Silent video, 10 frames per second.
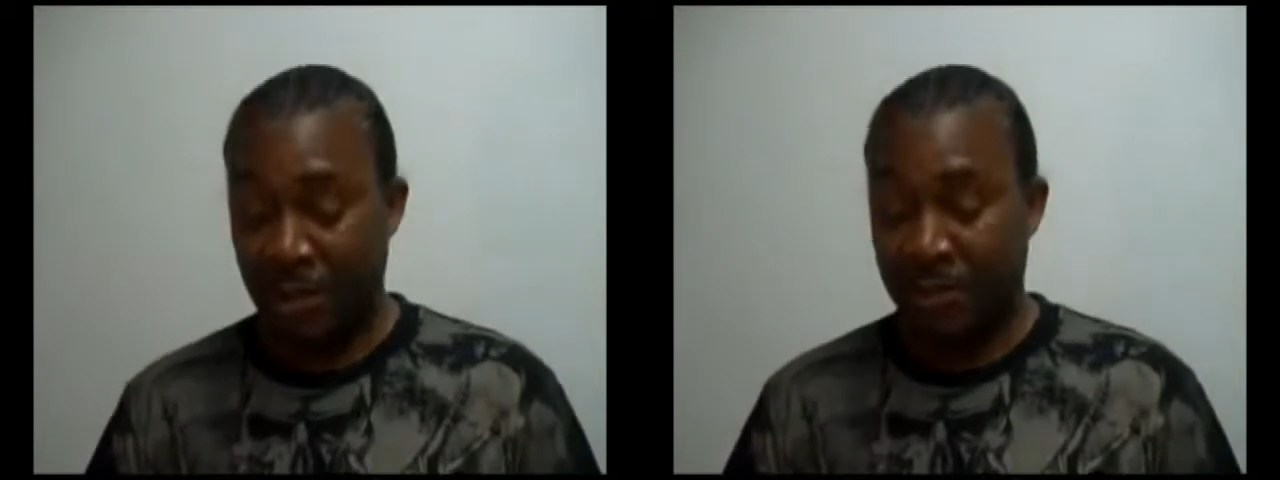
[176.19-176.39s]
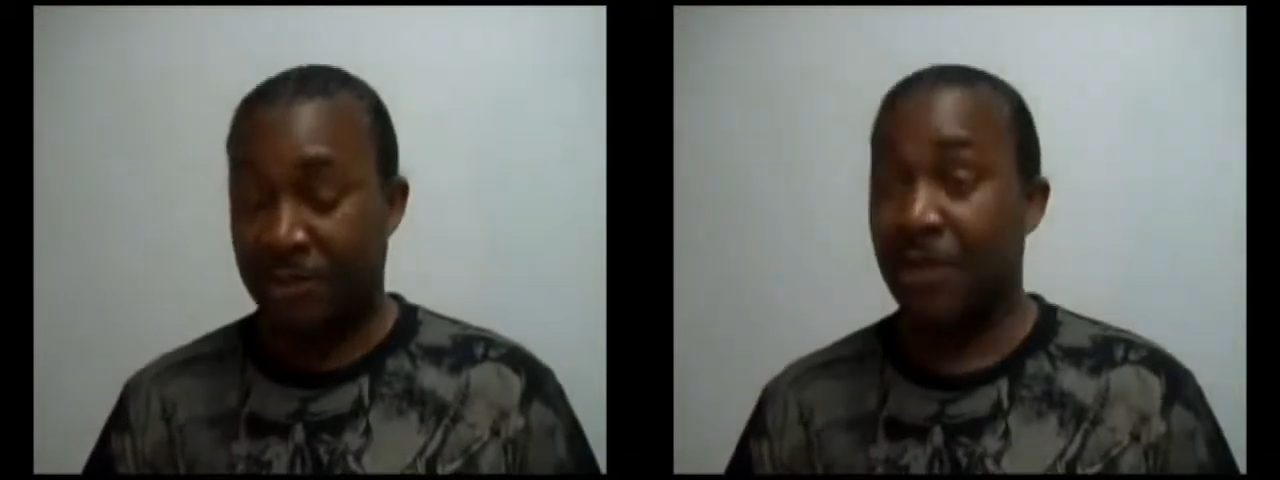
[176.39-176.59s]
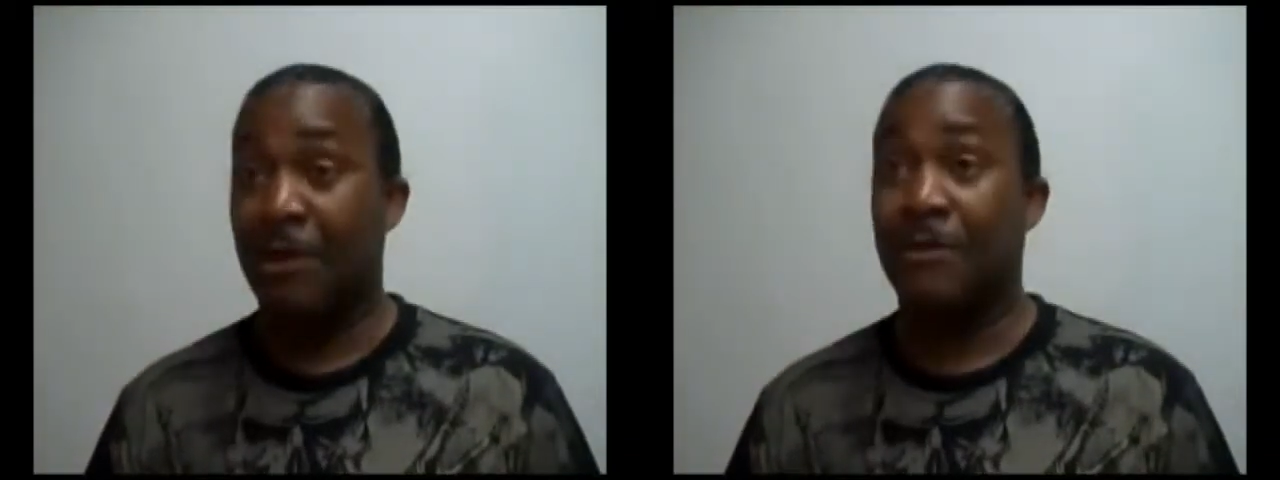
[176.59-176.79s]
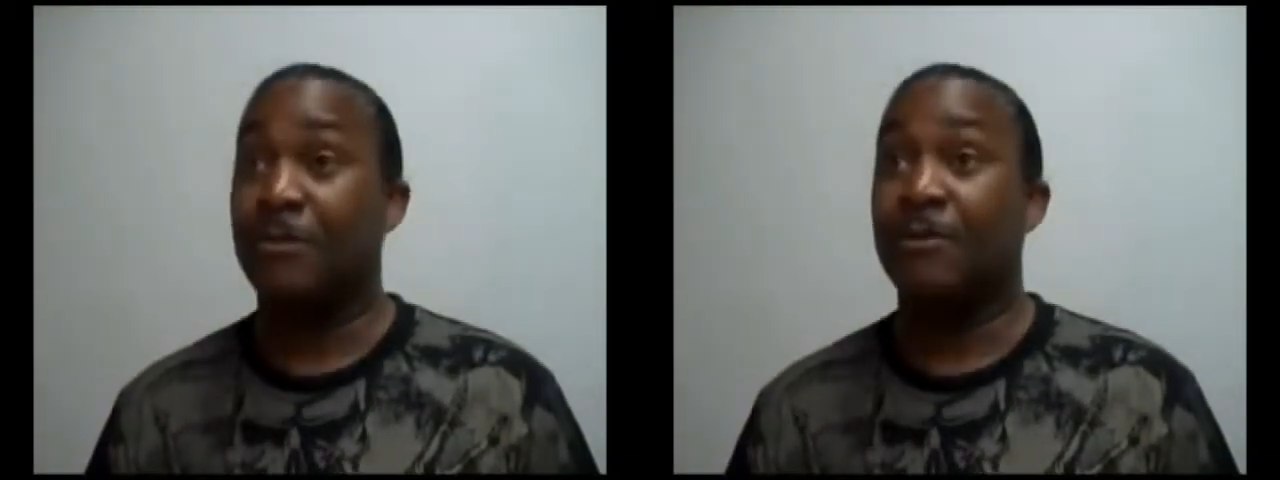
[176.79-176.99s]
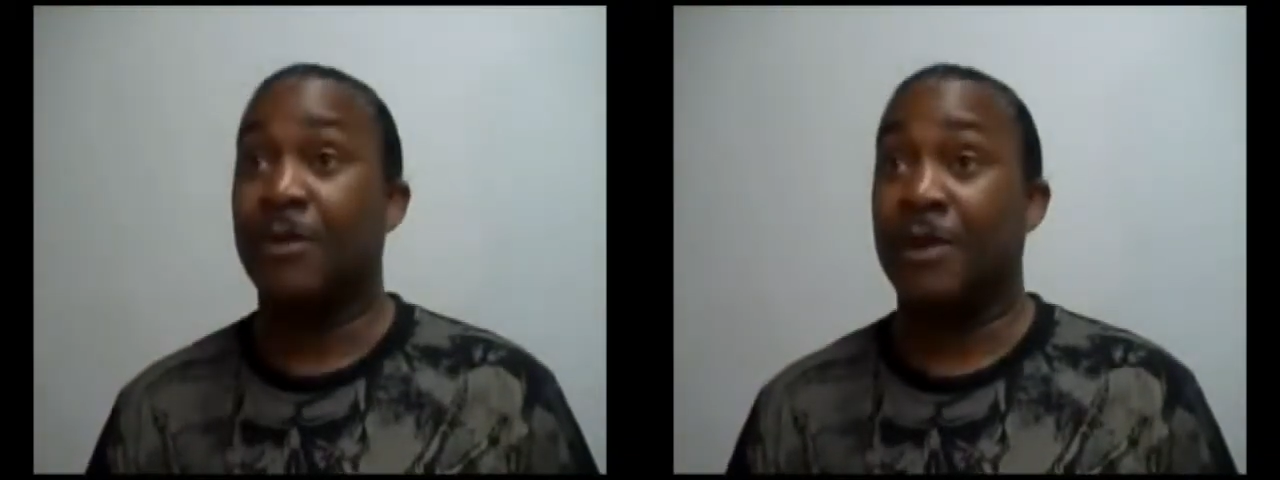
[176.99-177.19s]
So,
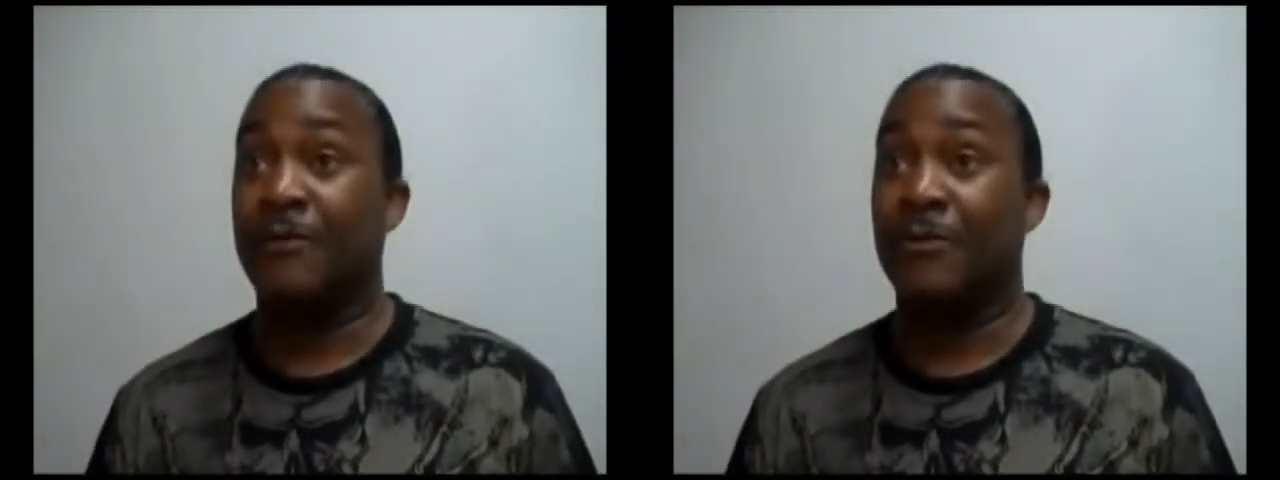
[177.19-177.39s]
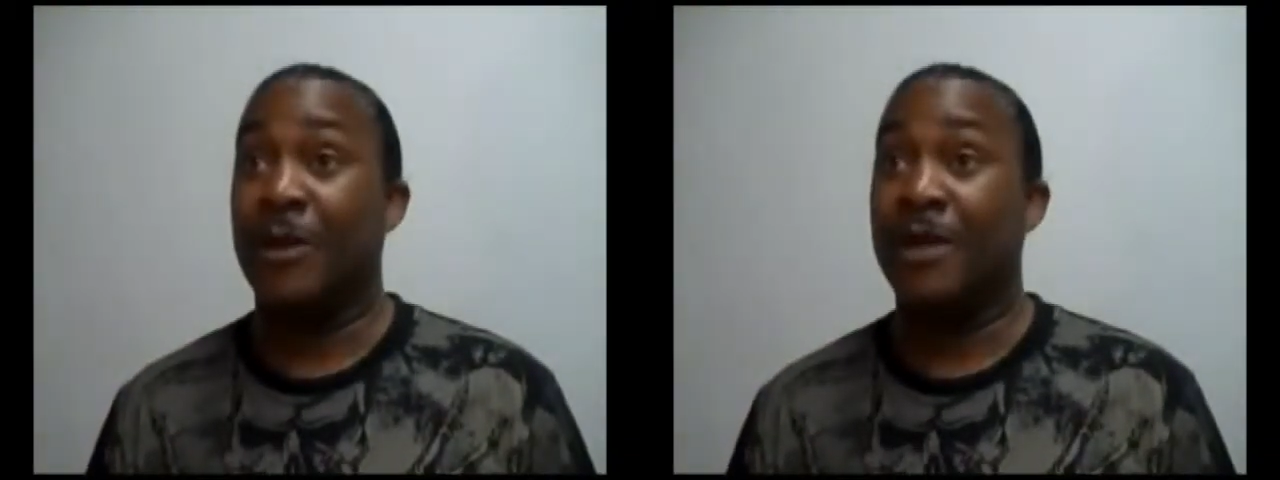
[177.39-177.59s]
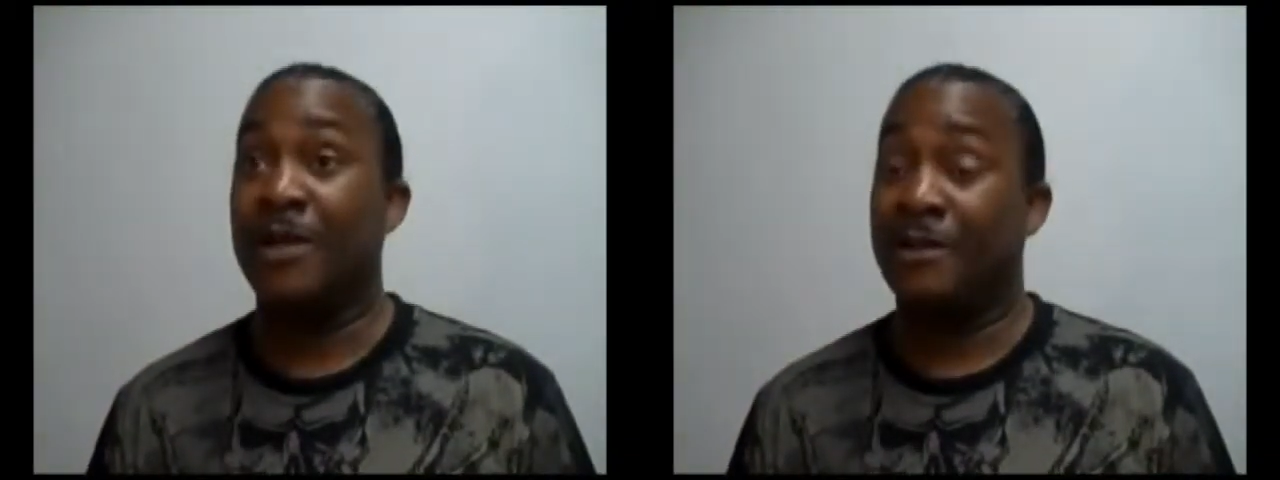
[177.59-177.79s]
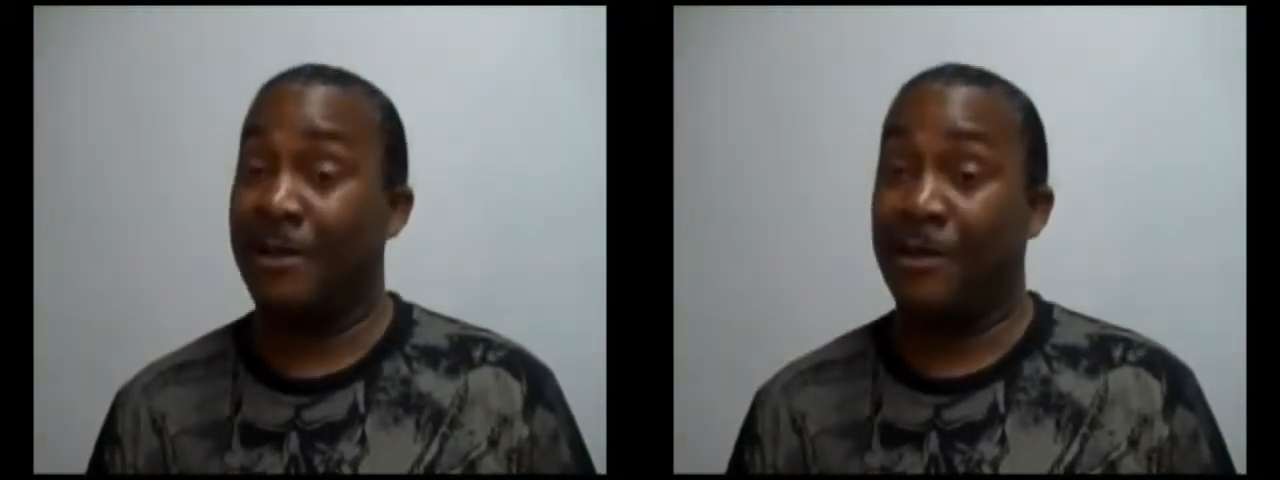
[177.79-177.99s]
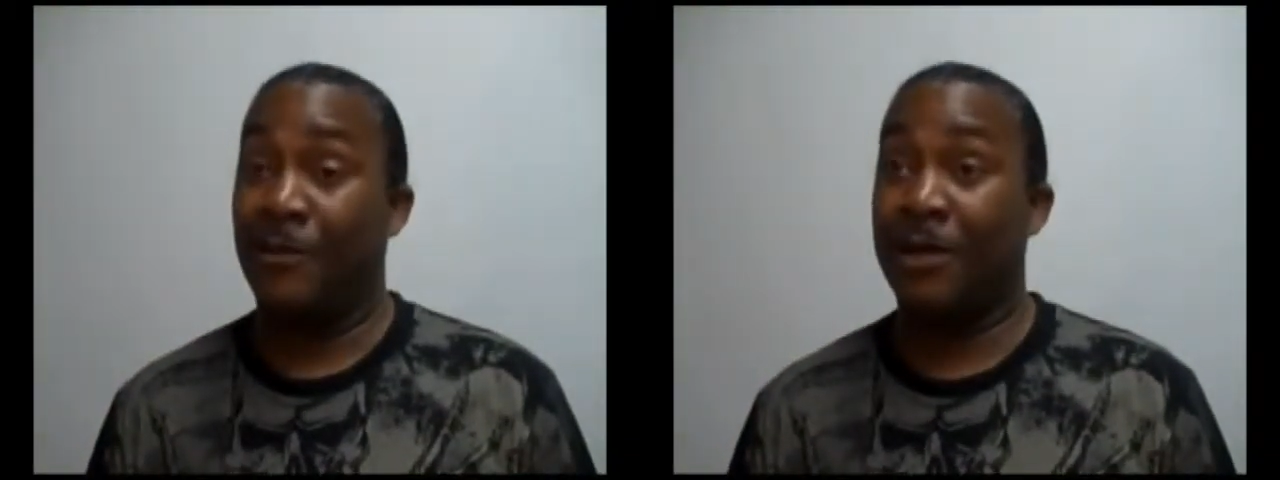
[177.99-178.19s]
if you're ready
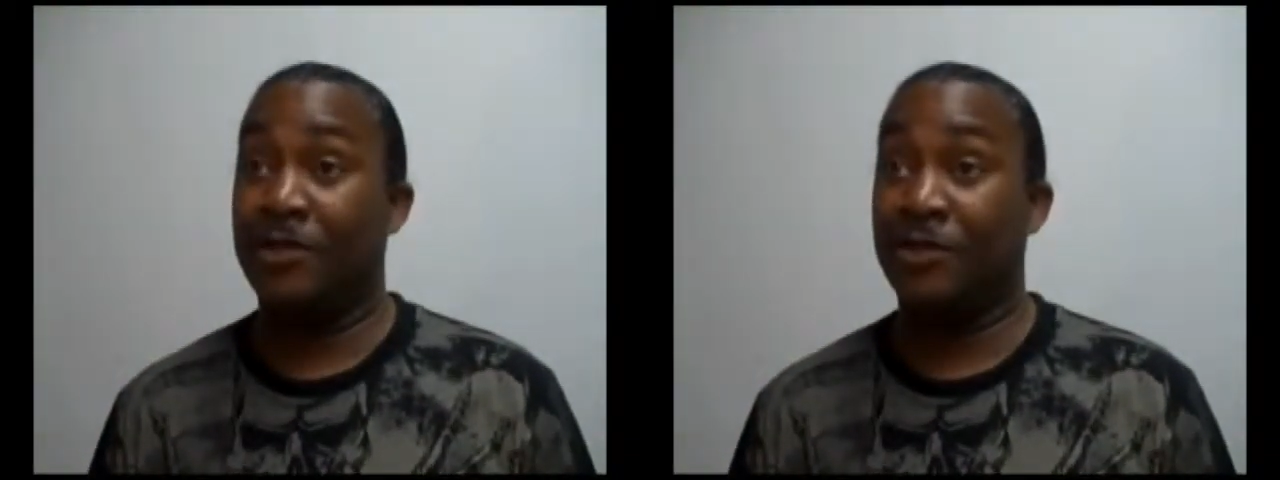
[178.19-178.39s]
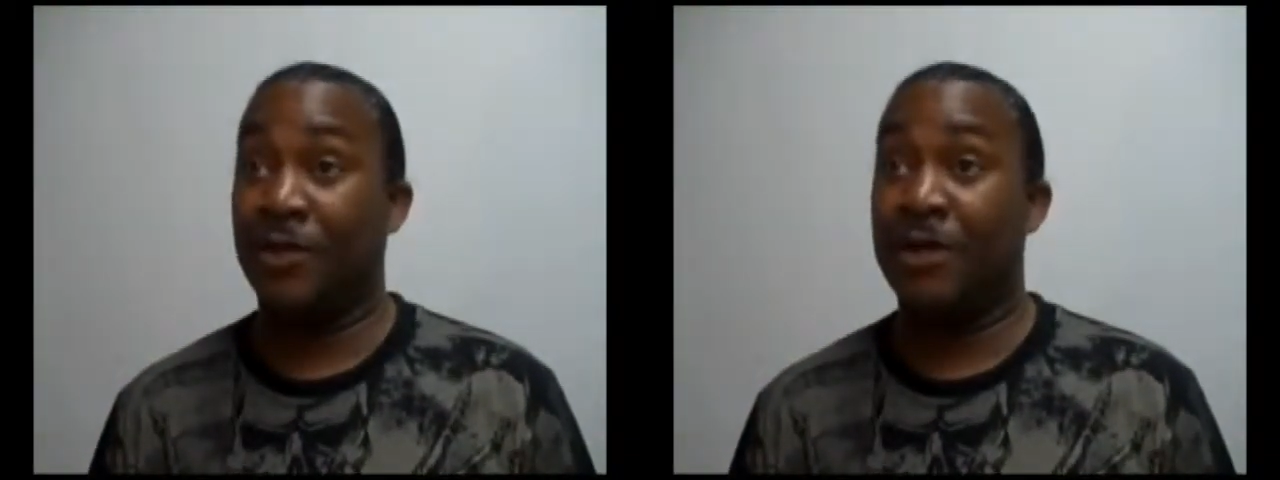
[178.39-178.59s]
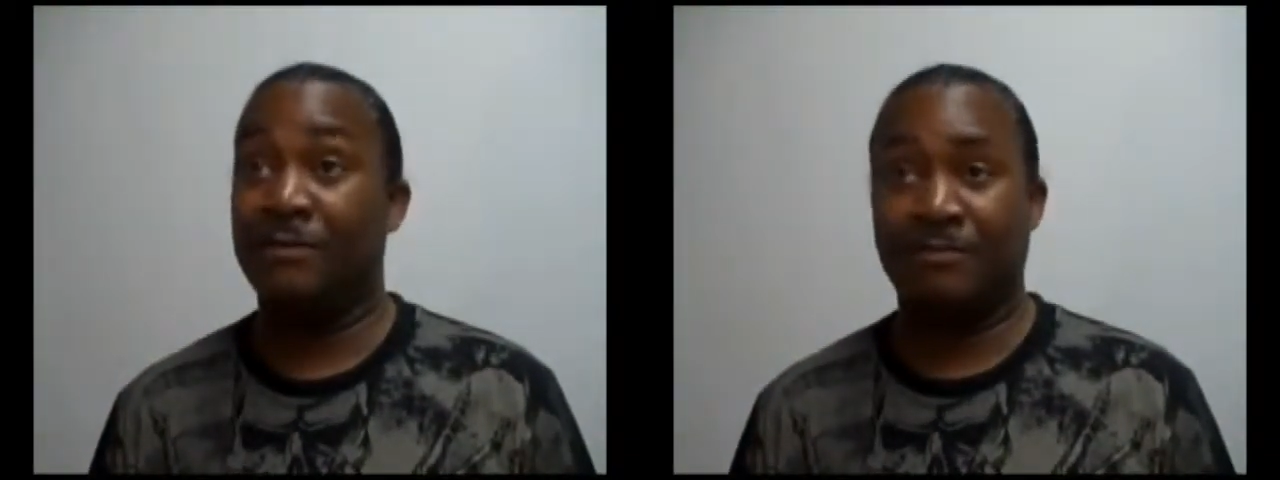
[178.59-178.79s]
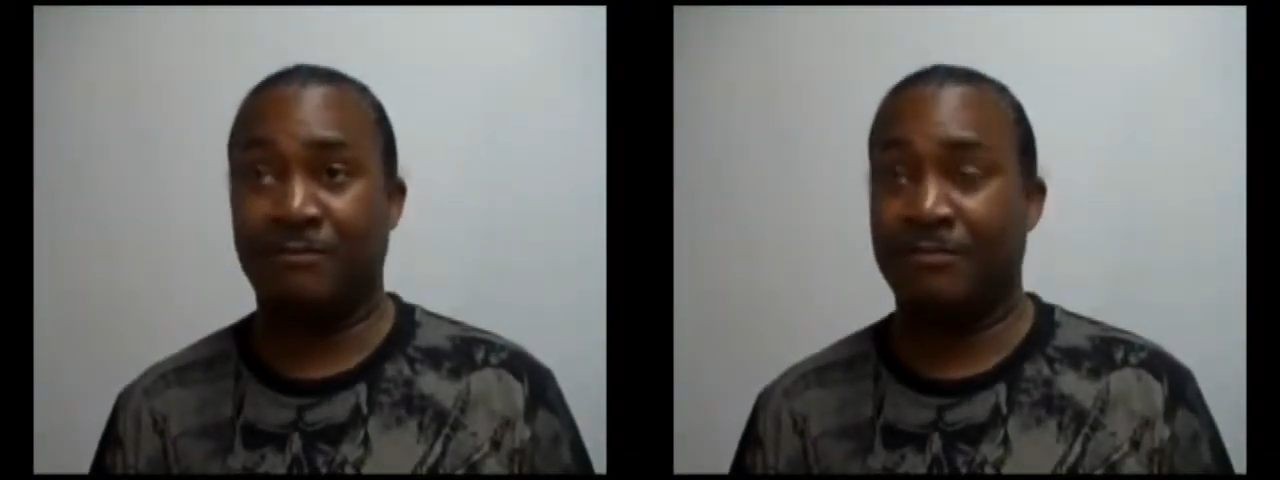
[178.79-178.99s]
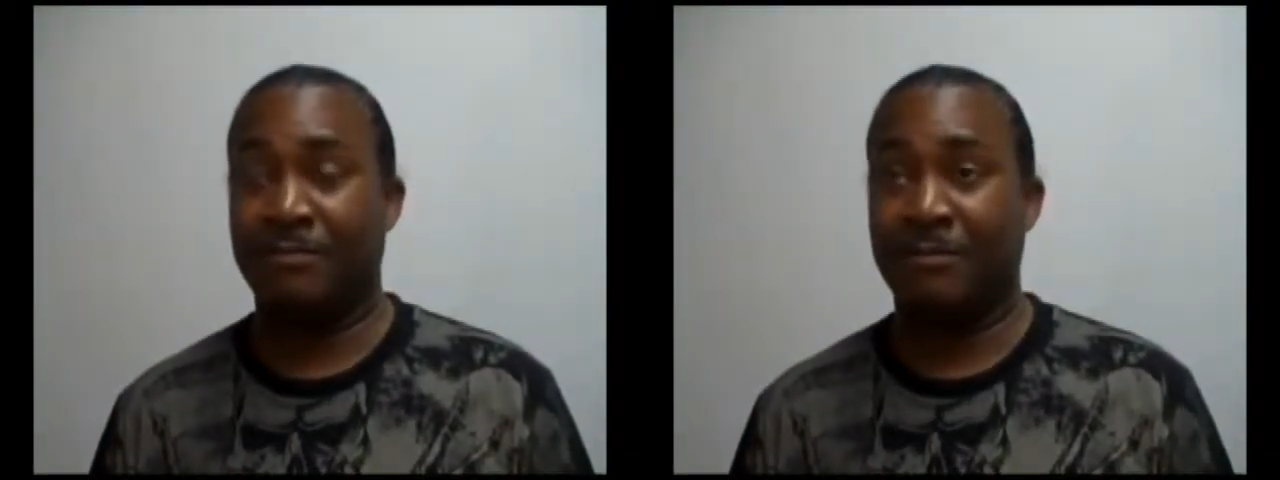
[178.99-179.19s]
and you want to enjoy,
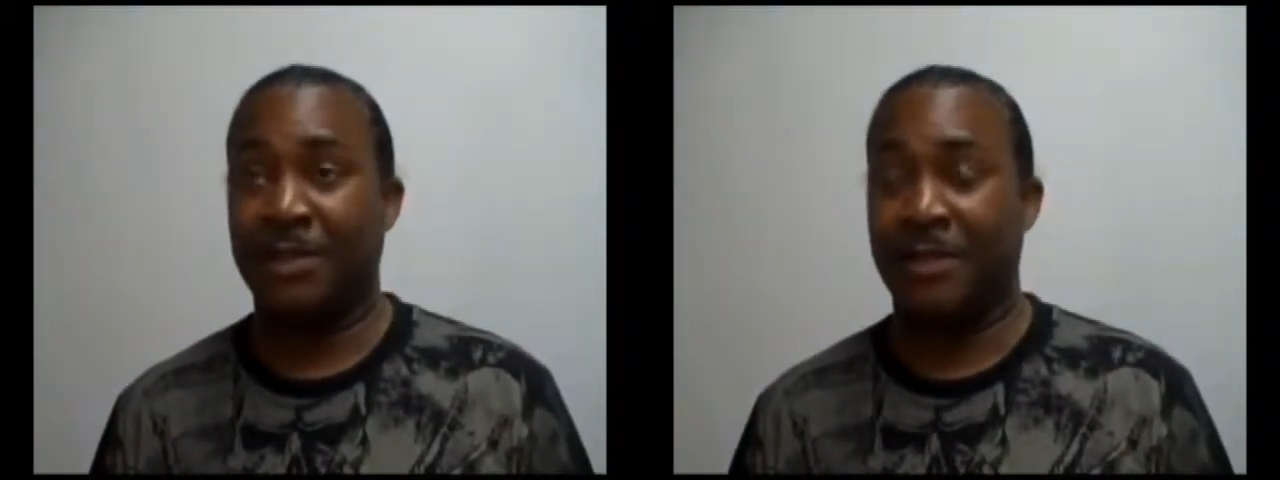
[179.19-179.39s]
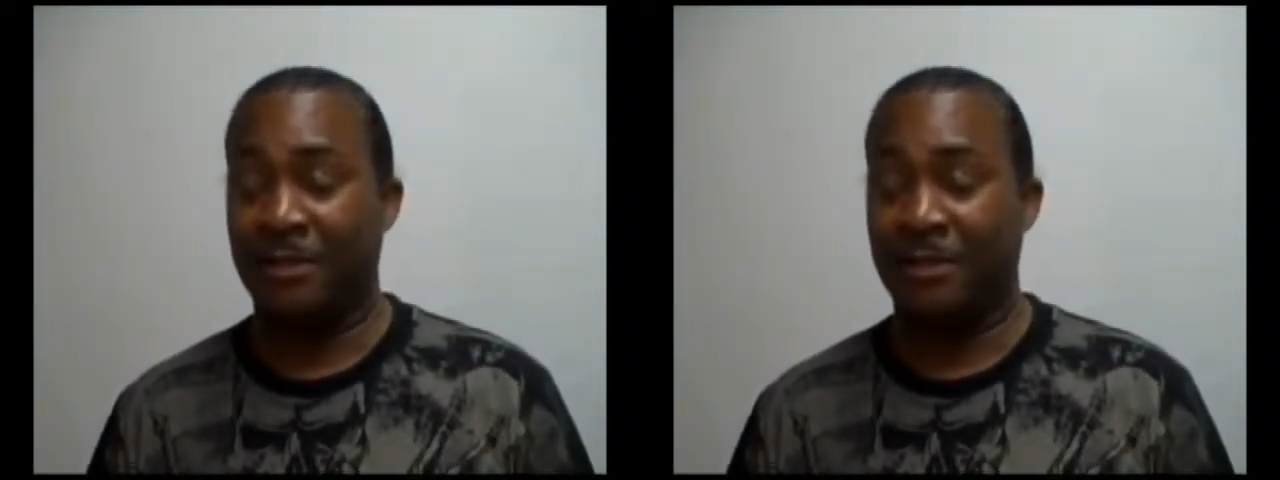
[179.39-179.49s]
take a